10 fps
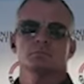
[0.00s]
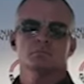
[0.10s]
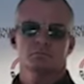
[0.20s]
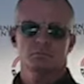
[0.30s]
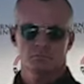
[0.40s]

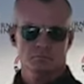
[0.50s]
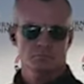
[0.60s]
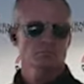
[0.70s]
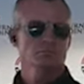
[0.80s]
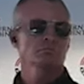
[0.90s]

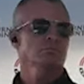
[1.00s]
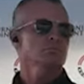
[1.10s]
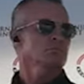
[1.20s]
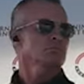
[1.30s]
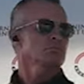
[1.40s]

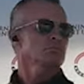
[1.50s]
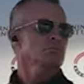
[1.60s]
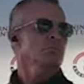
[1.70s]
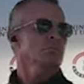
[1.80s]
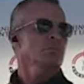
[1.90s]

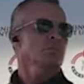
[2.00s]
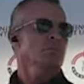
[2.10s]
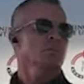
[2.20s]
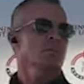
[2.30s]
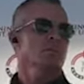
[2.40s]

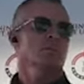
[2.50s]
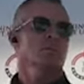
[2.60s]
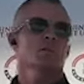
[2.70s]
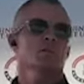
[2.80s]
This person isn't speaking.